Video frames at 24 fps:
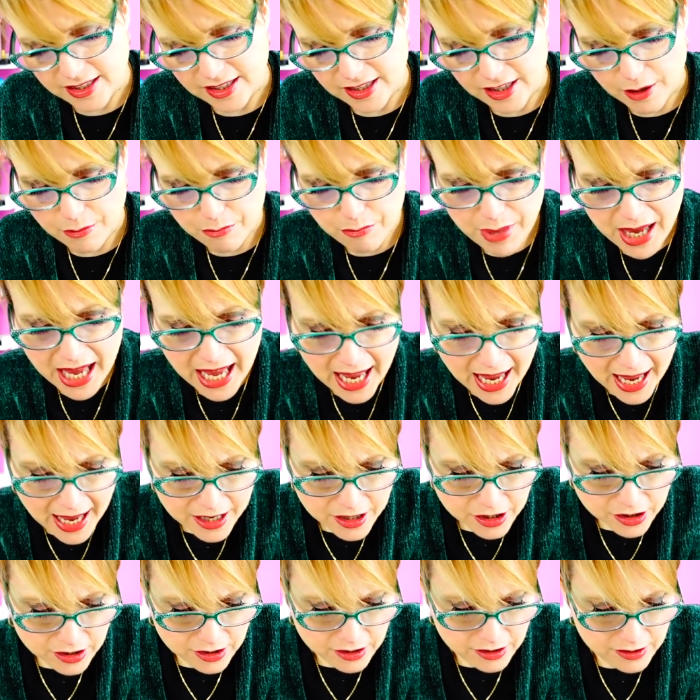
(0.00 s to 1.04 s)
and the
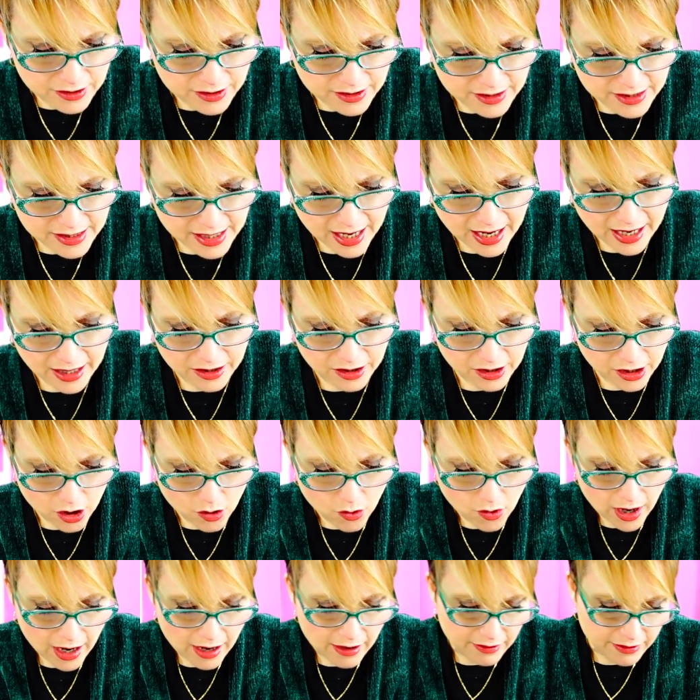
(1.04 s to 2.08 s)
patterns and the
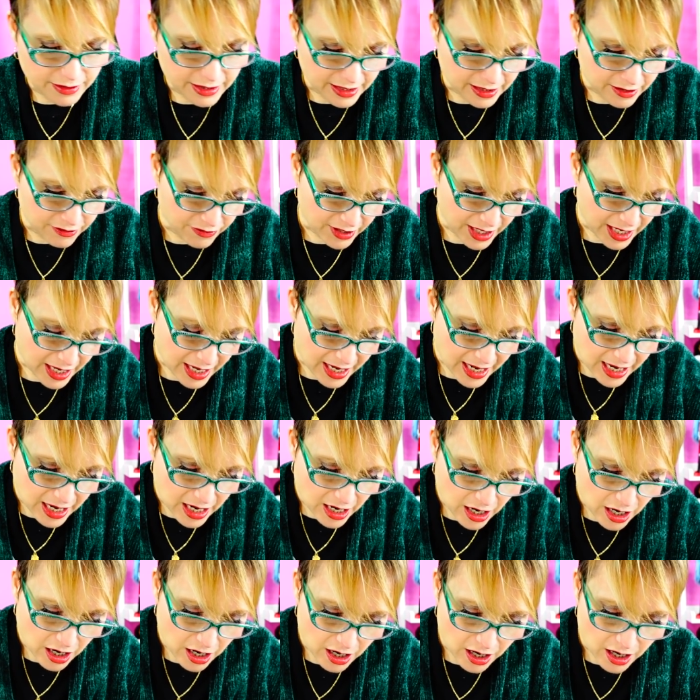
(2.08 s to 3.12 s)
quality of
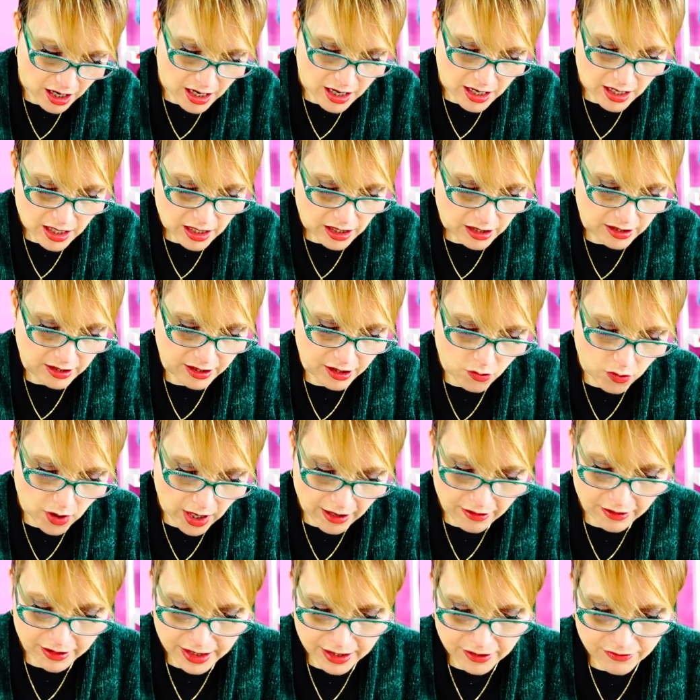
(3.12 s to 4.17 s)
hair, the
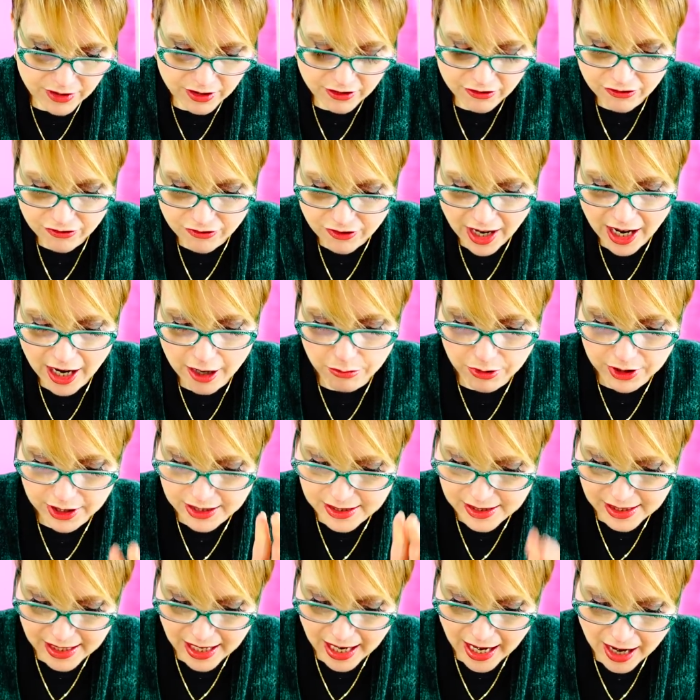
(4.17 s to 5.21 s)
quality of the
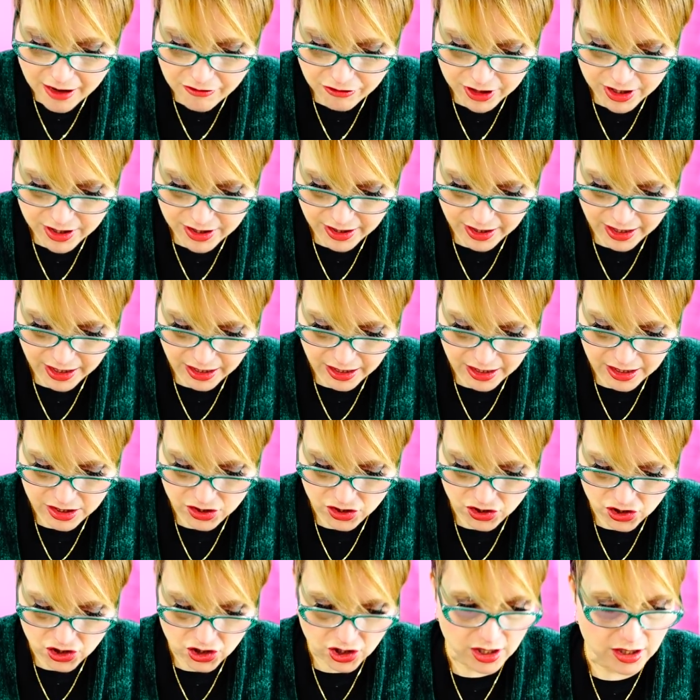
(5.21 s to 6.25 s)
fabrics, like everything
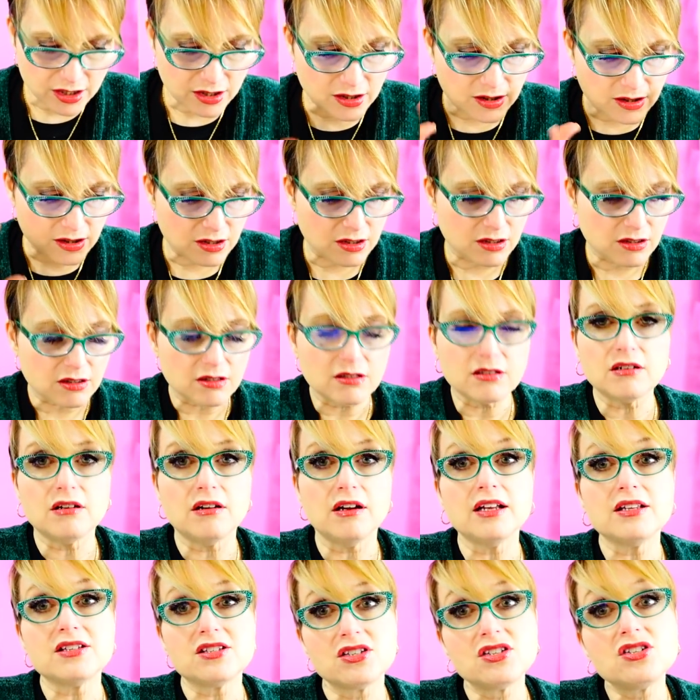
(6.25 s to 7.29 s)
is just,
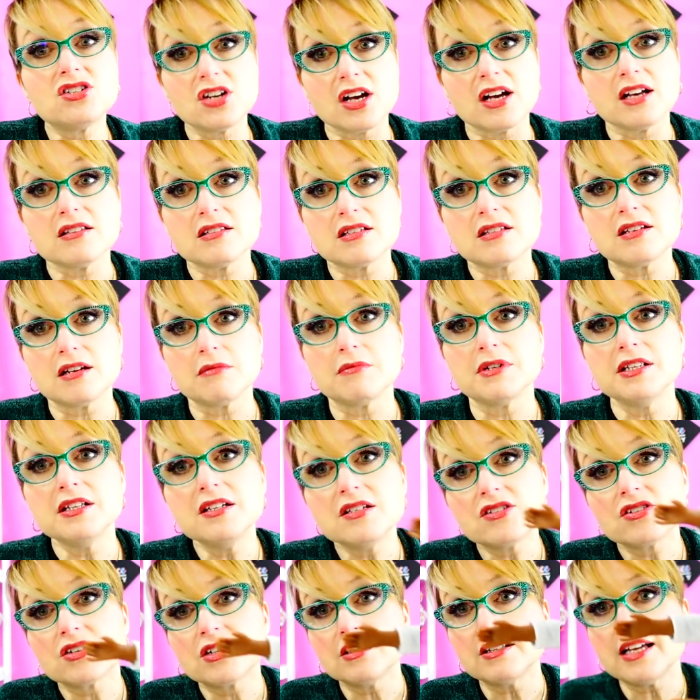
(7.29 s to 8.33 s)
it's just, I mean,
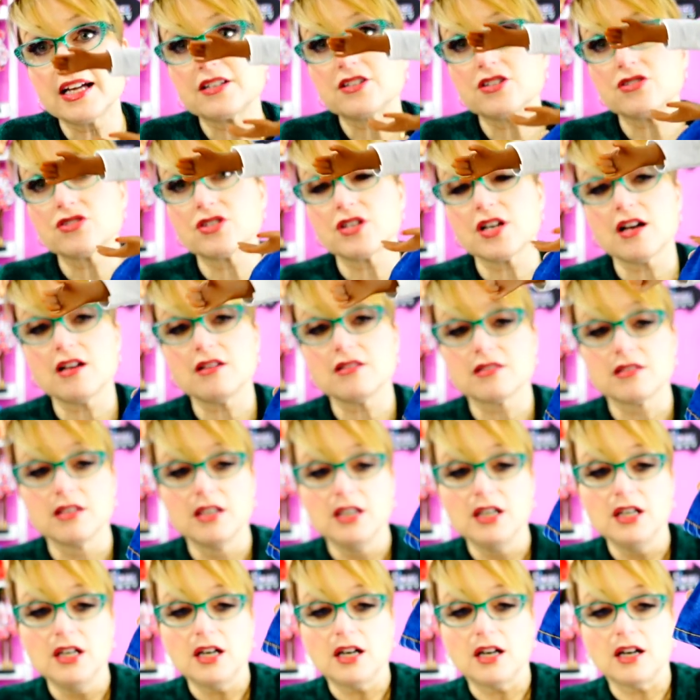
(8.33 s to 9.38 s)
these are collector's dolls.
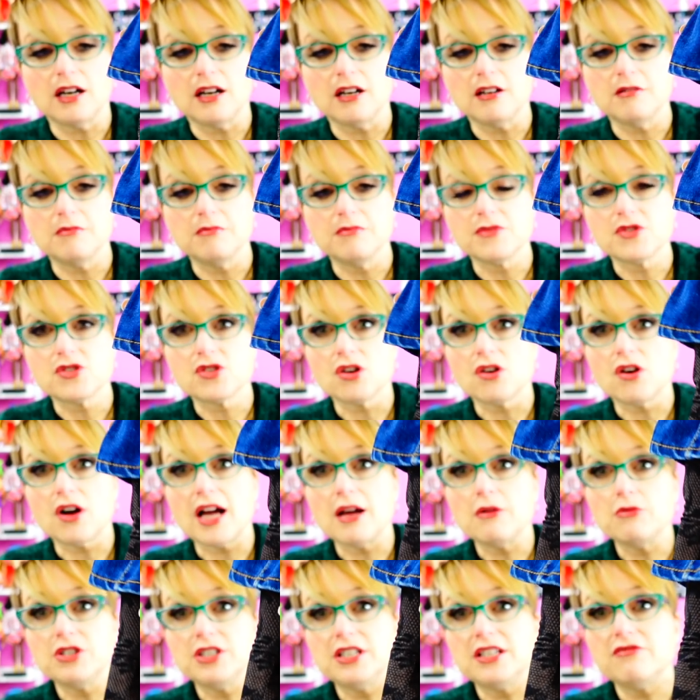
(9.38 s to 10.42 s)
Um, so I
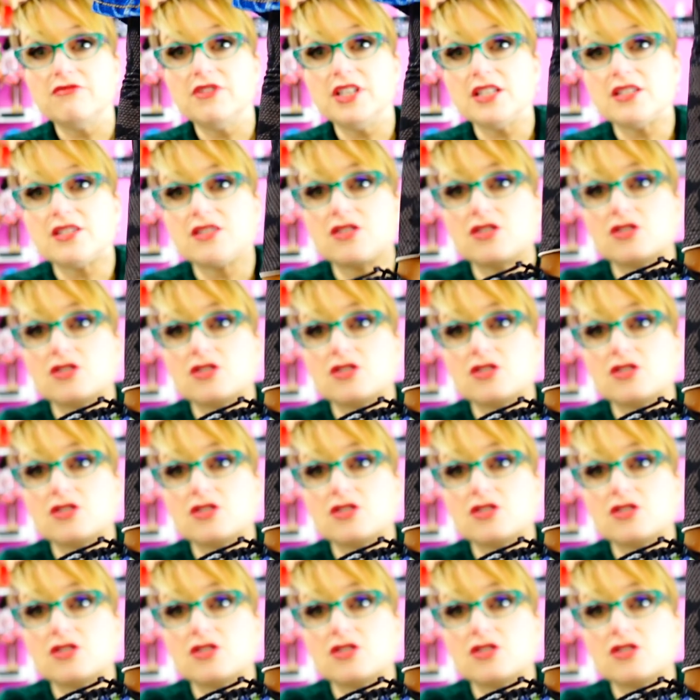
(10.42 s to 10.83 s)
would give these